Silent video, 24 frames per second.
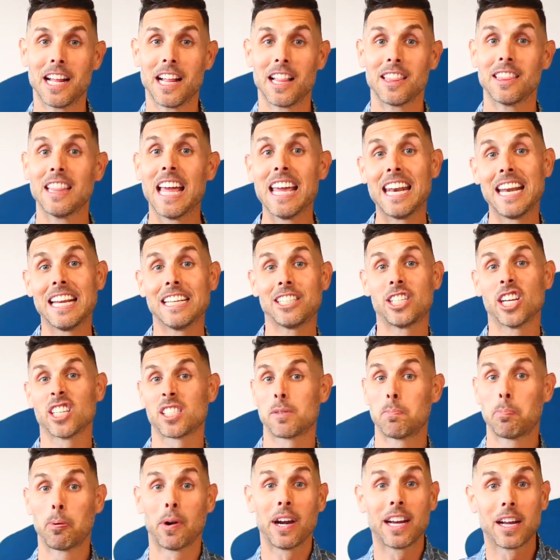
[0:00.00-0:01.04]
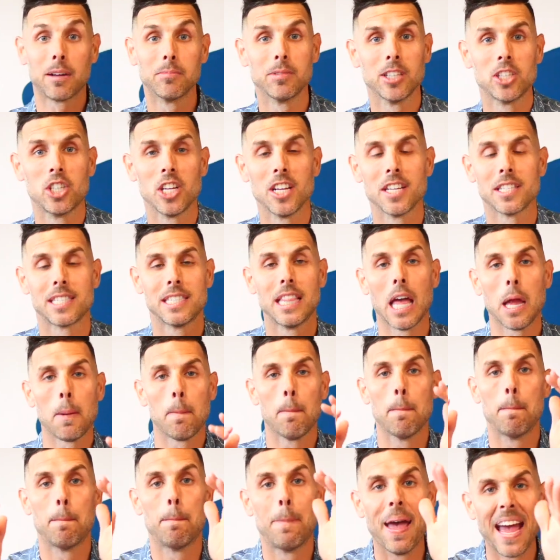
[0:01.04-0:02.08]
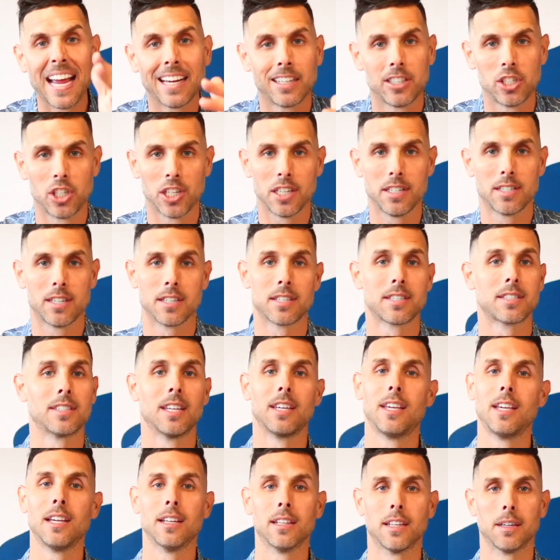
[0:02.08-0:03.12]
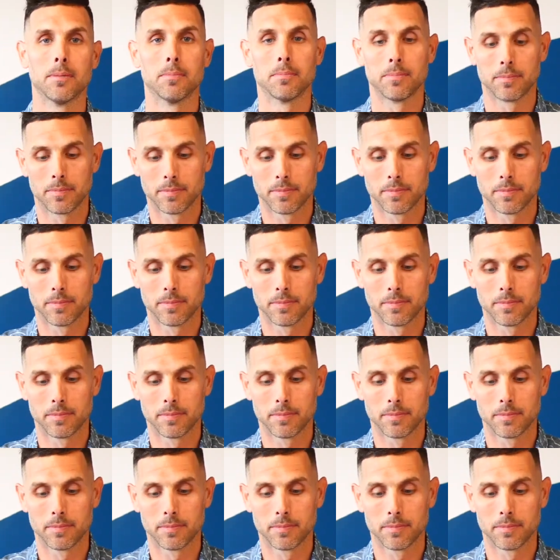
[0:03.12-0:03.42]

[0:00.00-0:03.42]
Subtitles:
They didn't just bring him to Jesus. They begged Jesus to heal him.